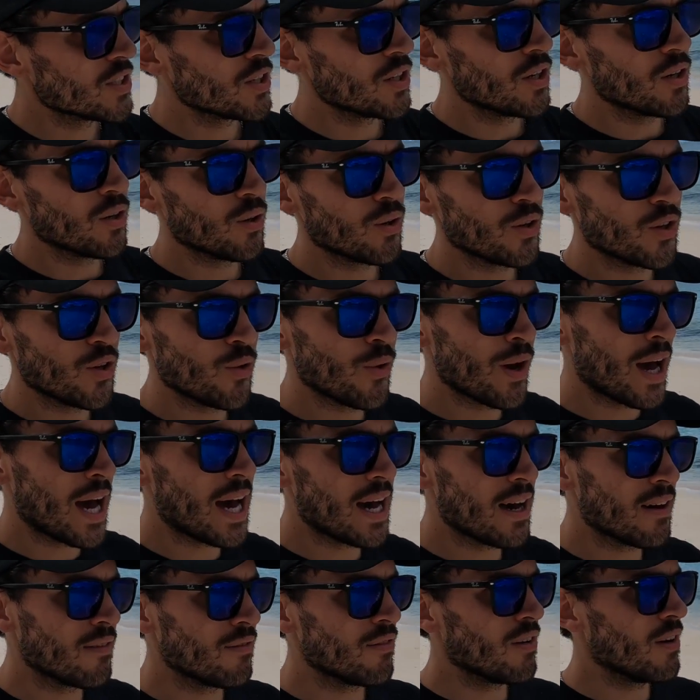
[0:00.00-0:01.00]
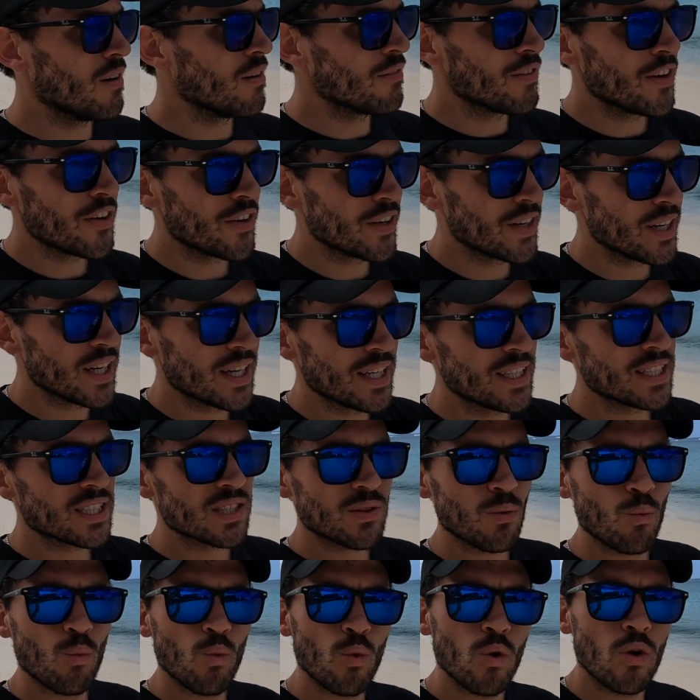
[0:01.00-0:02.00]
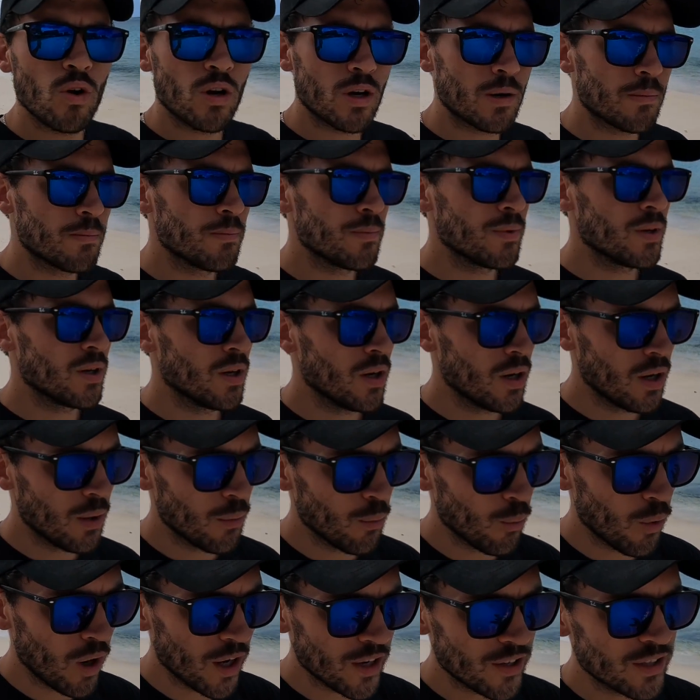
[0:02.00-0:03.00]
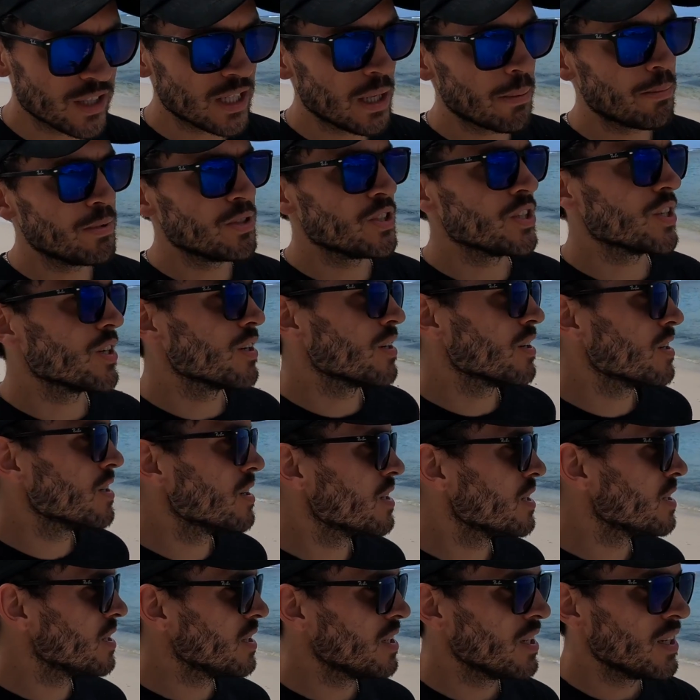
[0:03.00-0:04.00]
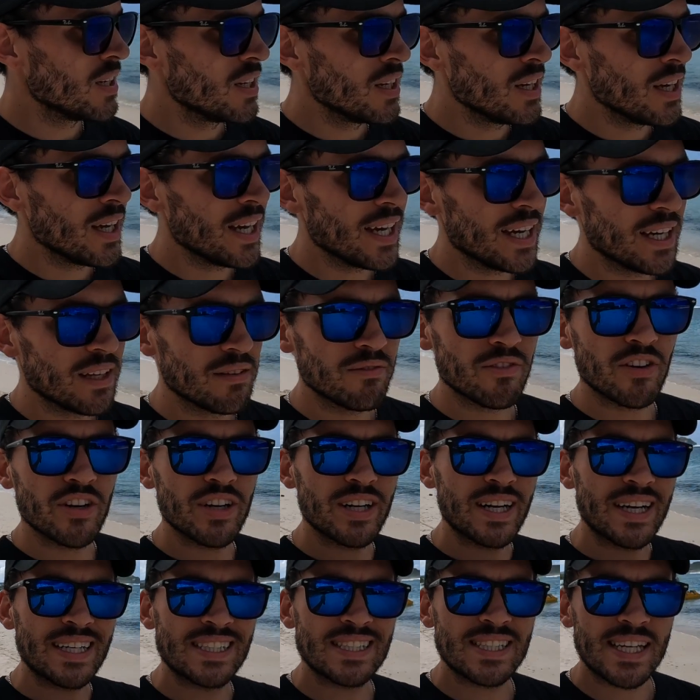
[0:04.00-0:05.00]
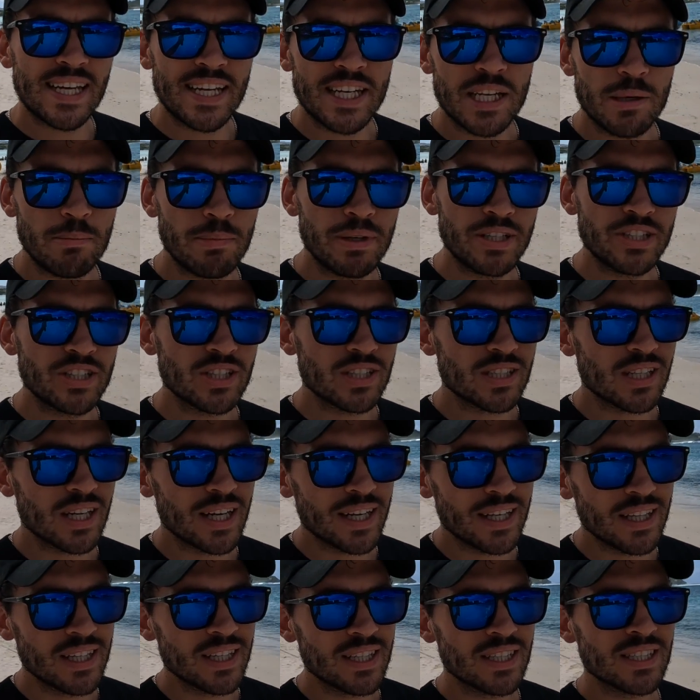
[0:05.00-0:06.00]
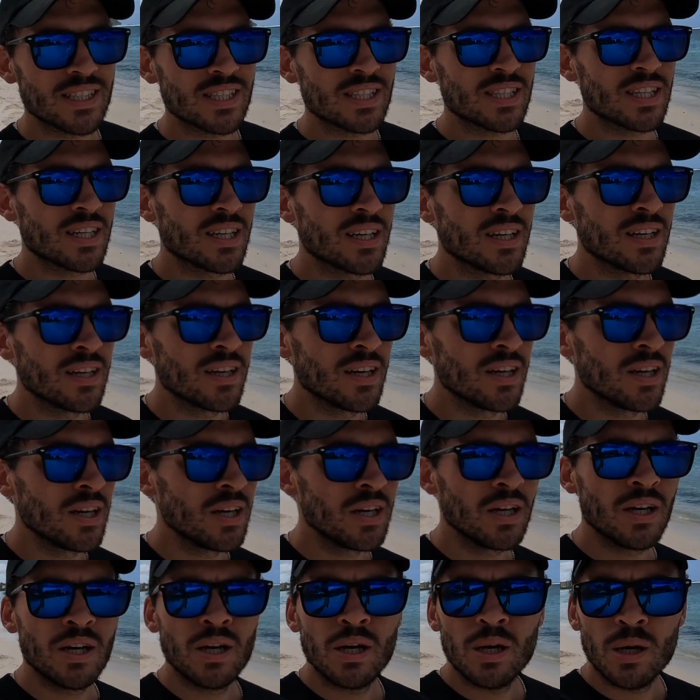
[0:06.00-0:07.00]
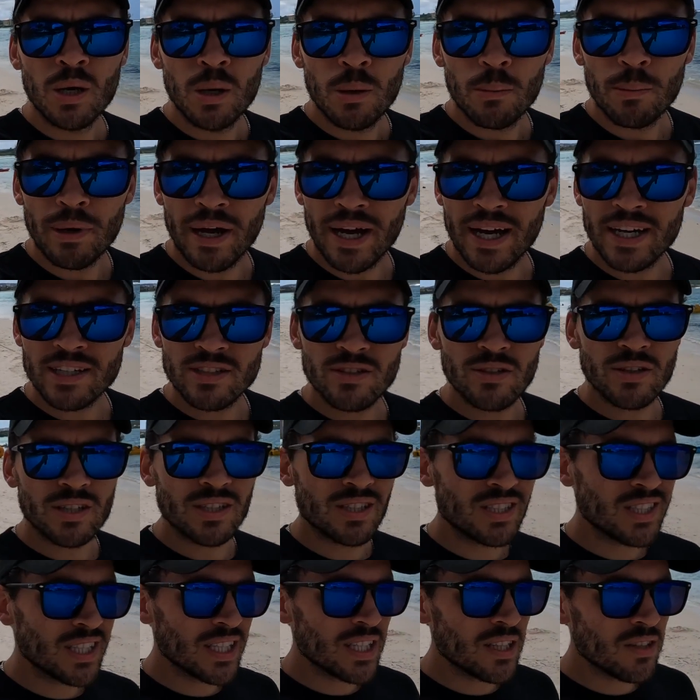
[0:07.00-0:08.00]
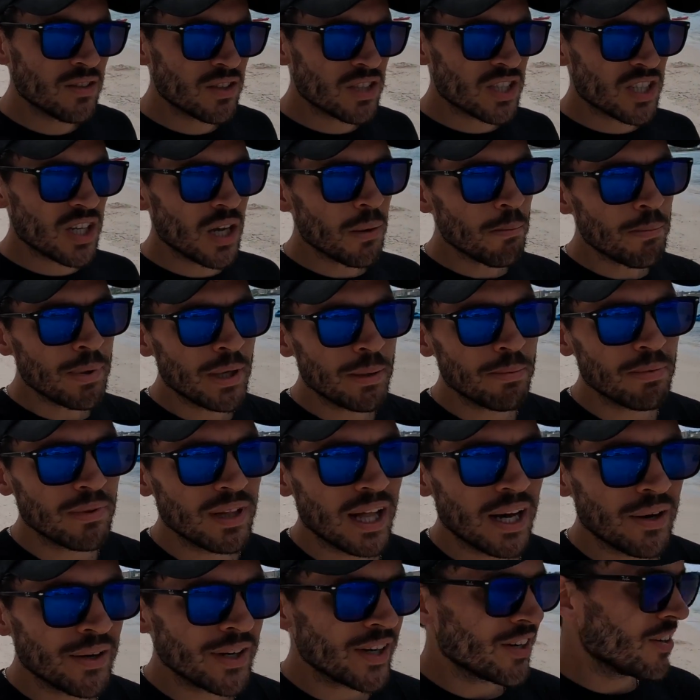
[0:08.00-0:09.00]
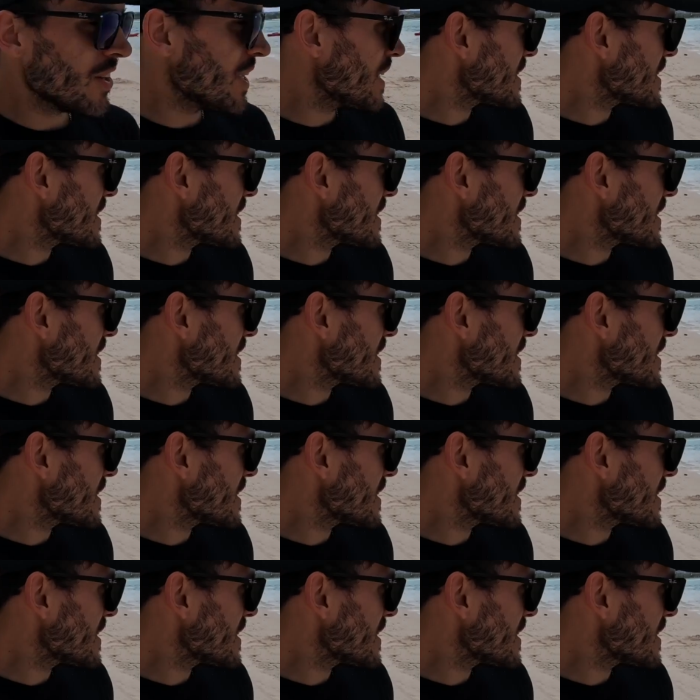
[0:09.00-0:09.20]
So you have a very nice warm water temperature and very nice sandy beaches like this. But as you can see, there's some people out here.